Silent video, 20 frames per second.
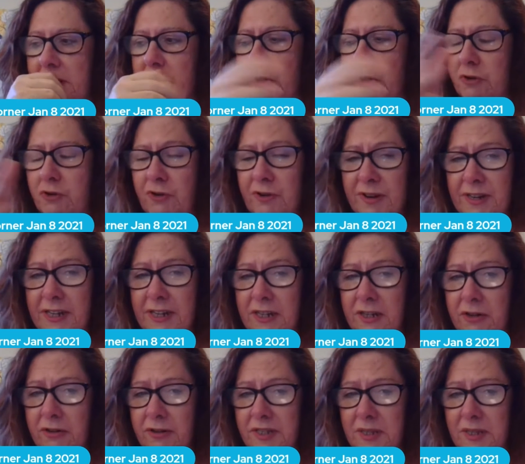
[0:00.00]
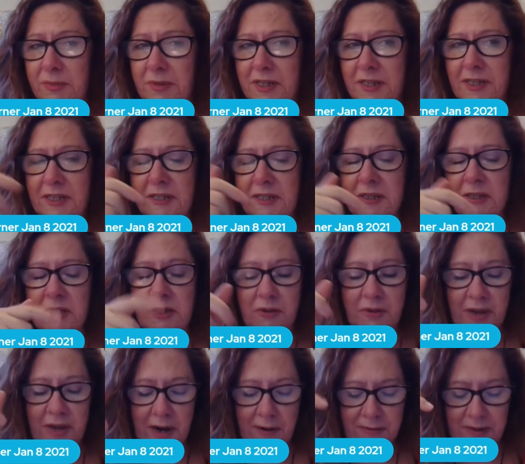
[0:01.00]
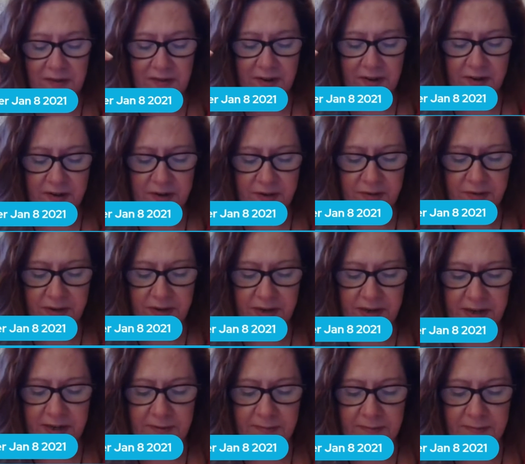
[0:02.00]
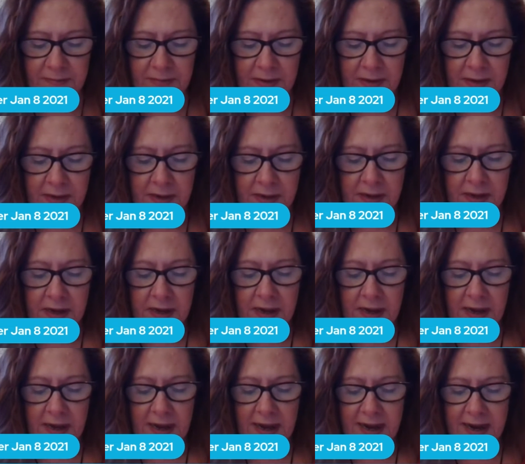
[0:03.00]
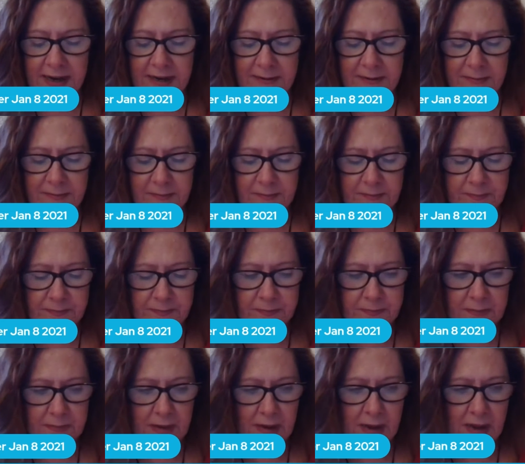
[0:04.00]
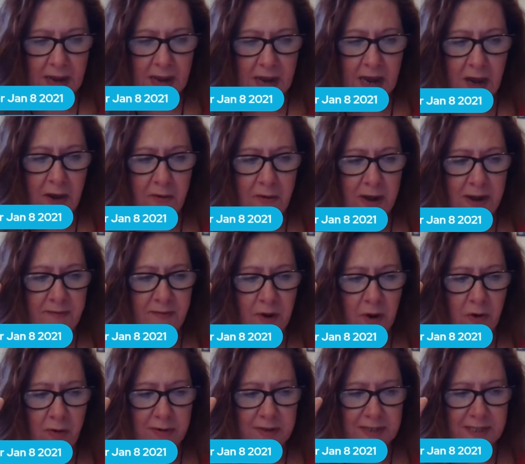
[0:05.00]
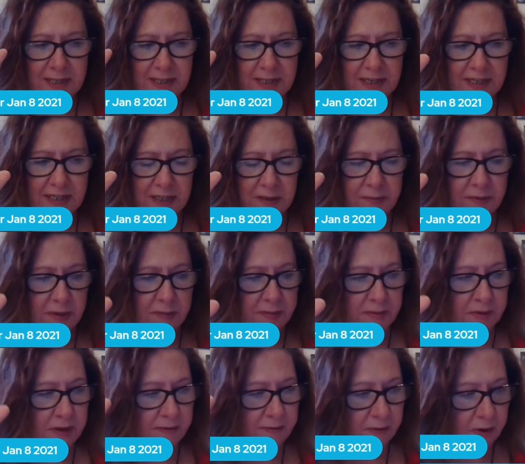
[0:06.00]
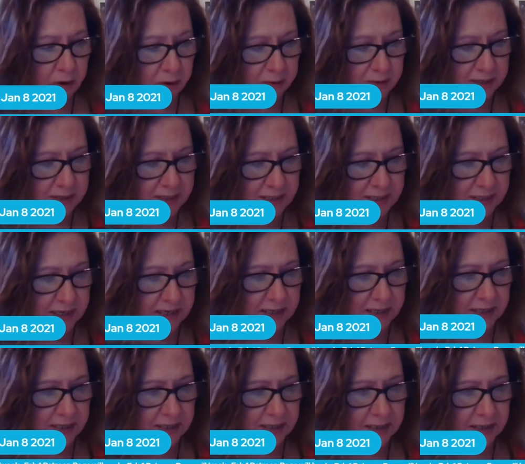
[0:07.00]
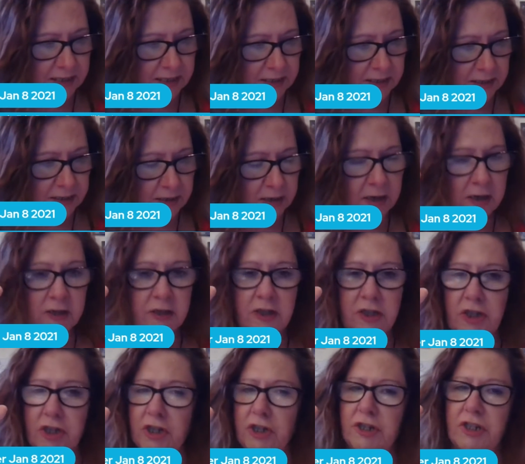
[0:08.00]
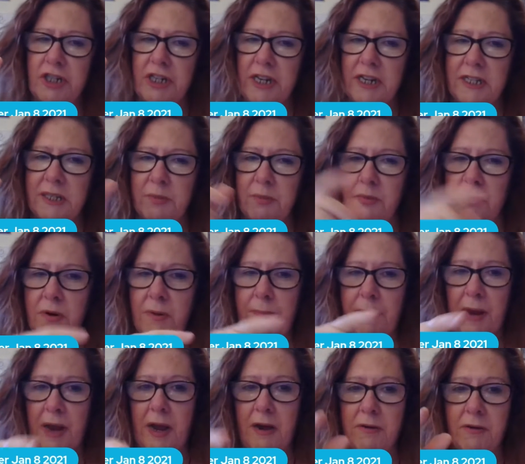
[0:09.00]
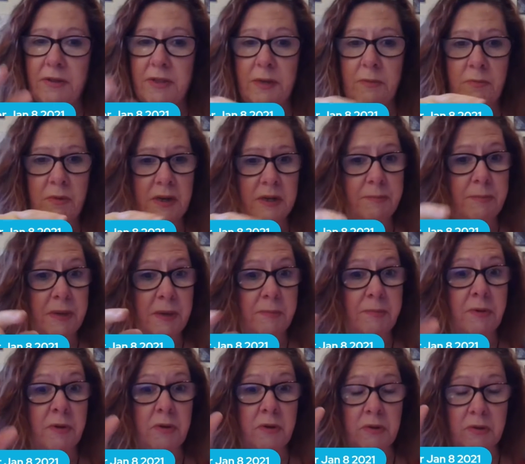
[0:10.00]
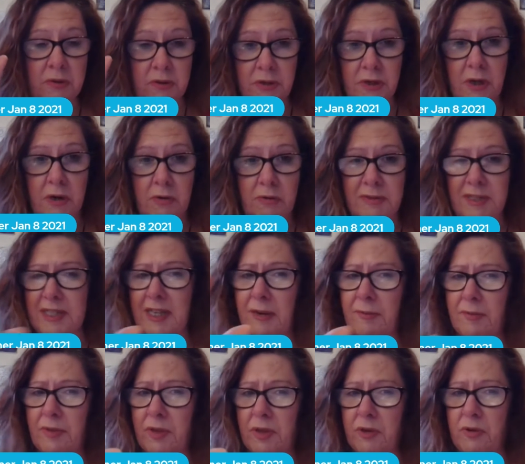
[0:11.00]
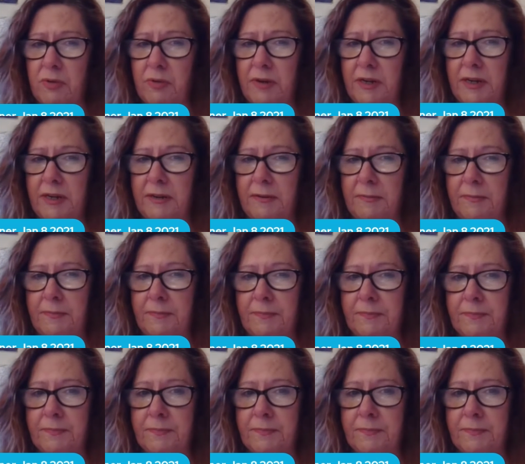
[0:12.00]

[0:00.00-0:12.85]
Ukrainian Christmas. So that was very unique. And how I've always said to people, and I've always said this, the church has more power than what people know. Same with the Queen.